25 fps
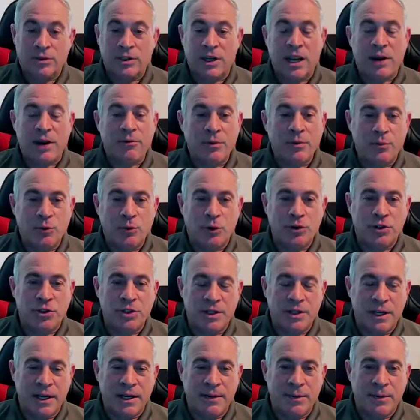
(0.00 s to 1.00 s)
Jared brought
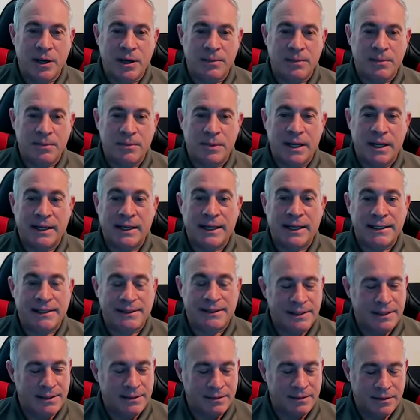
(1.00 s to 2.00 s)
your name up, and I
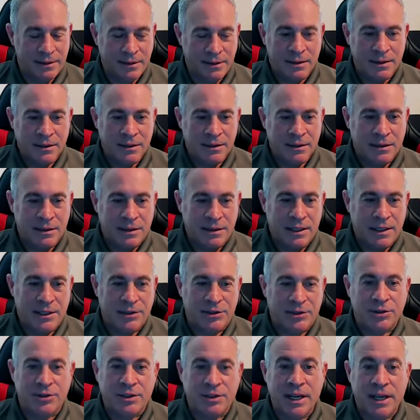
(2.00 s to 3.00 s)
said,
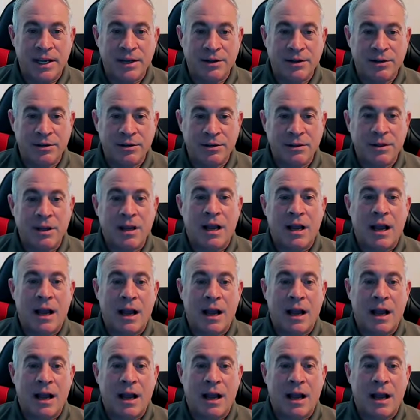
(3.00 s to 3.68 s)
entertainer.